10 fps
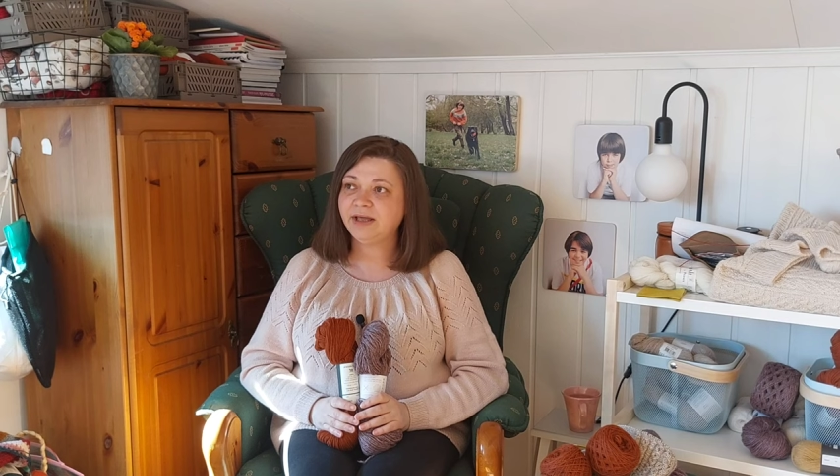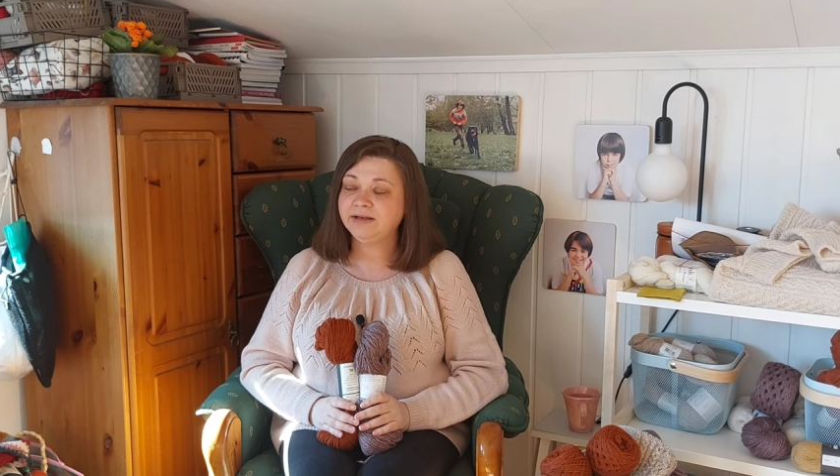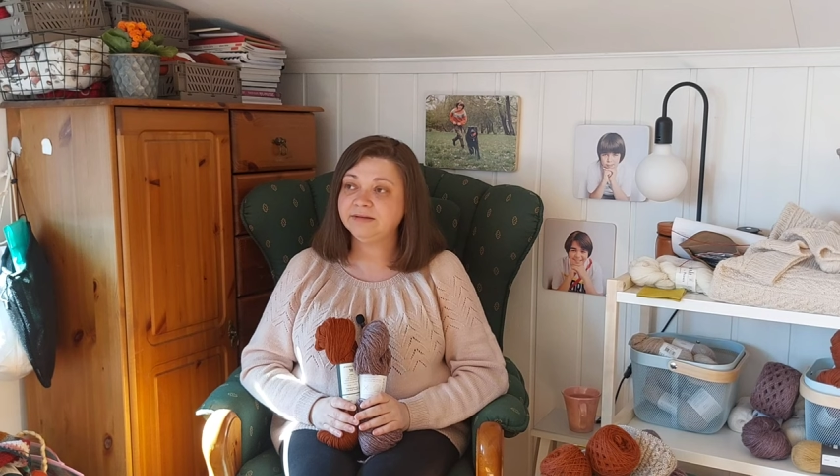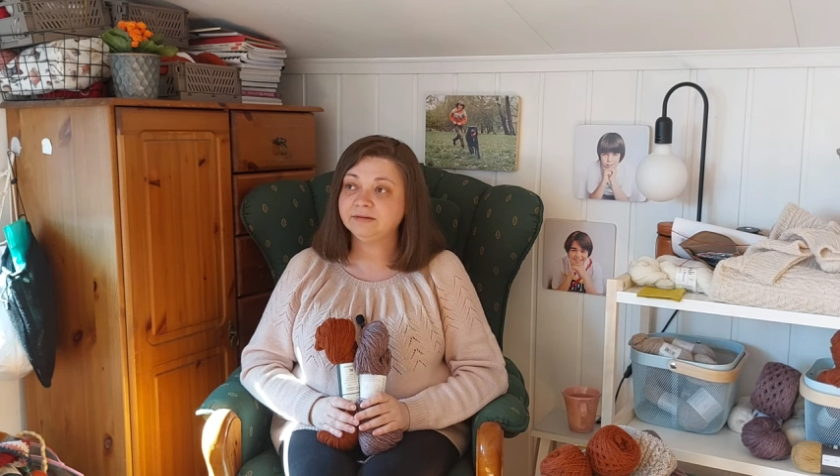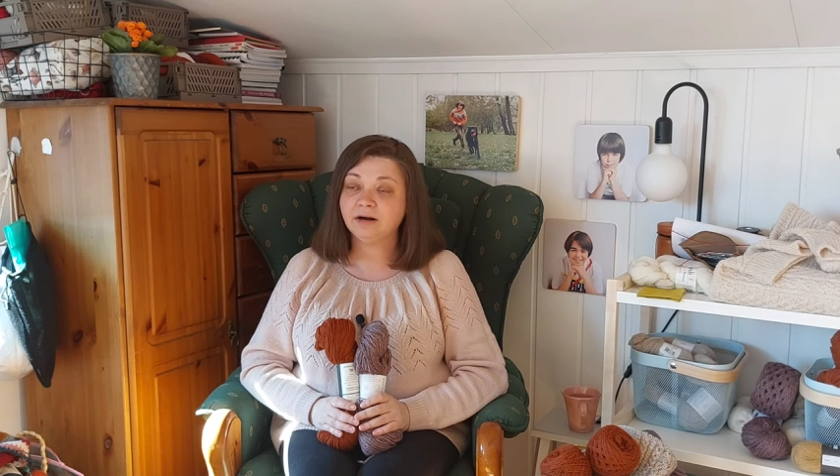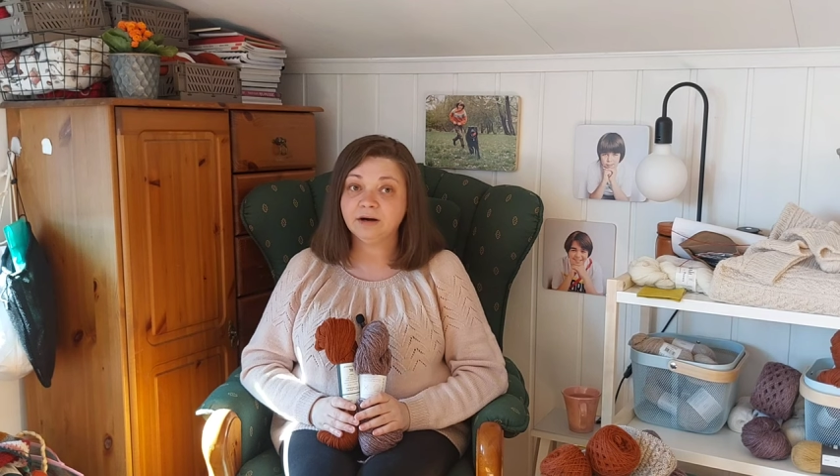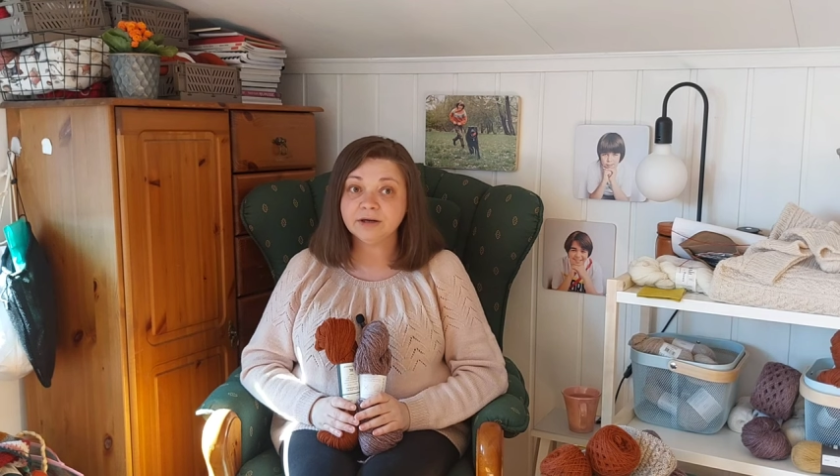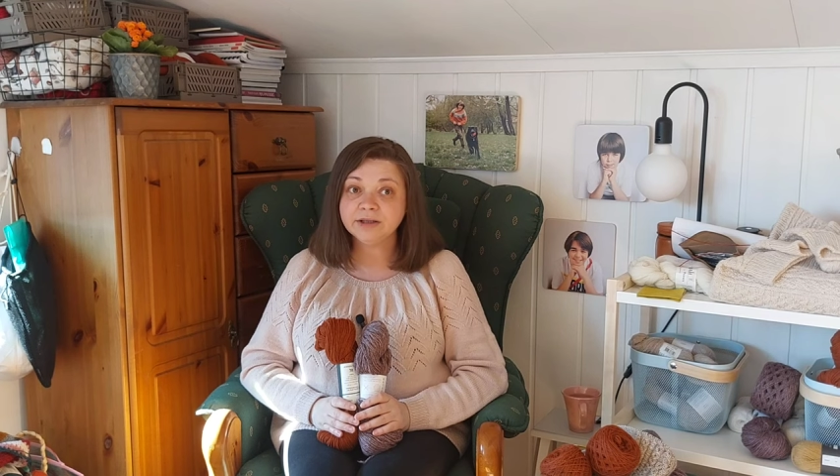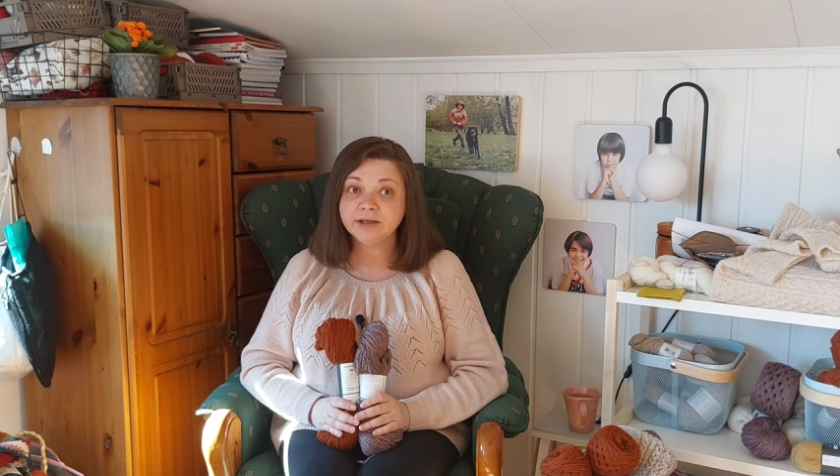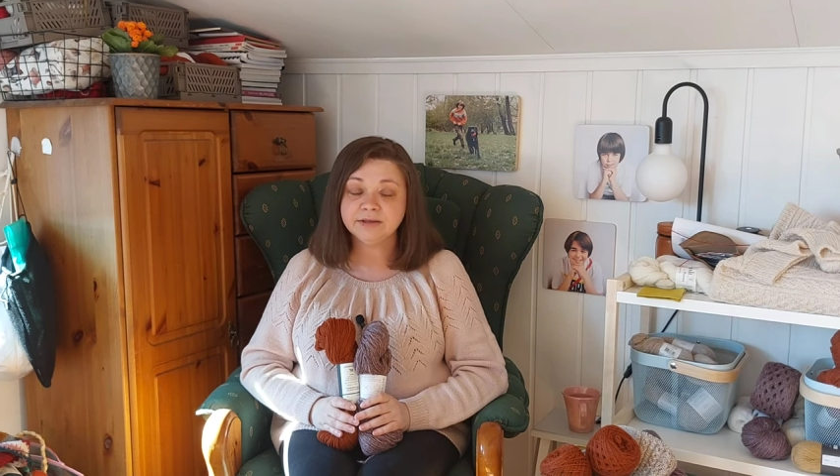and
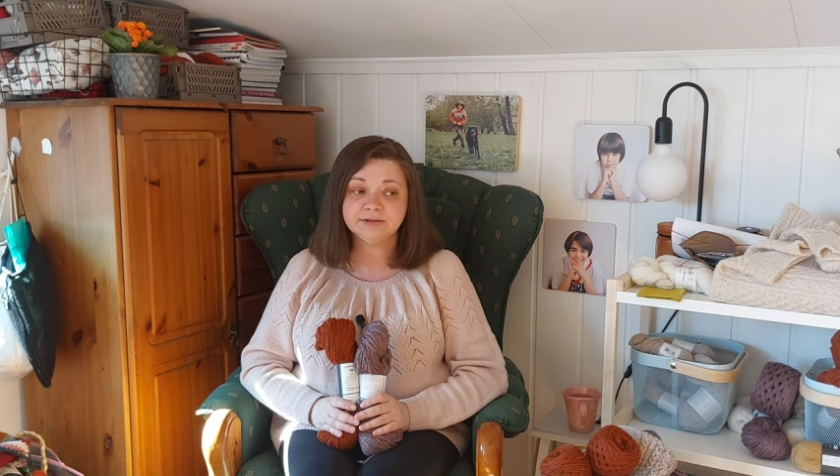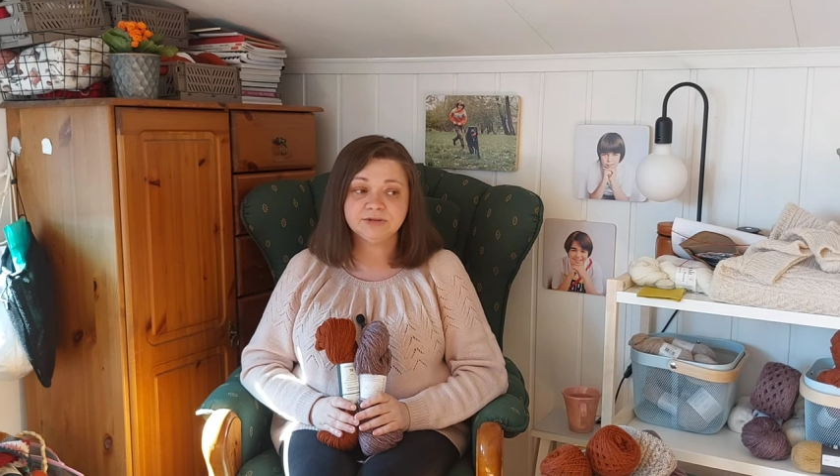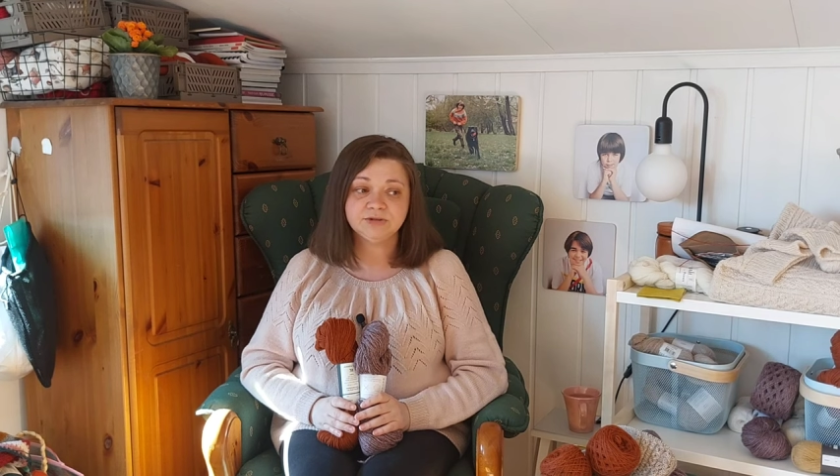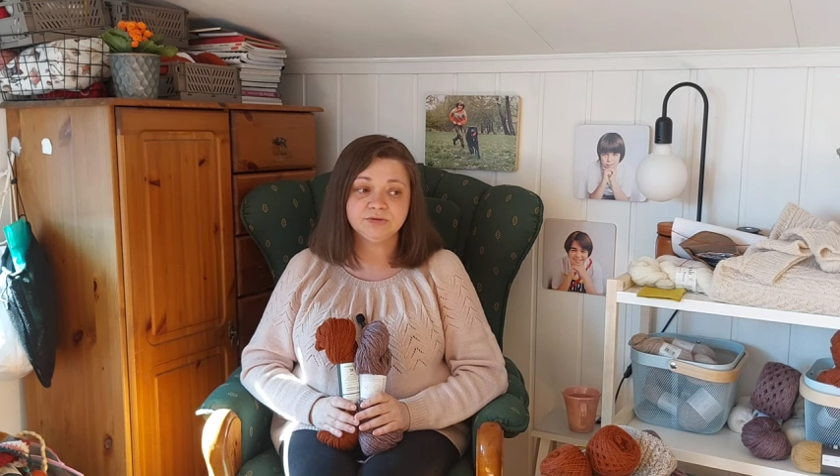cardigans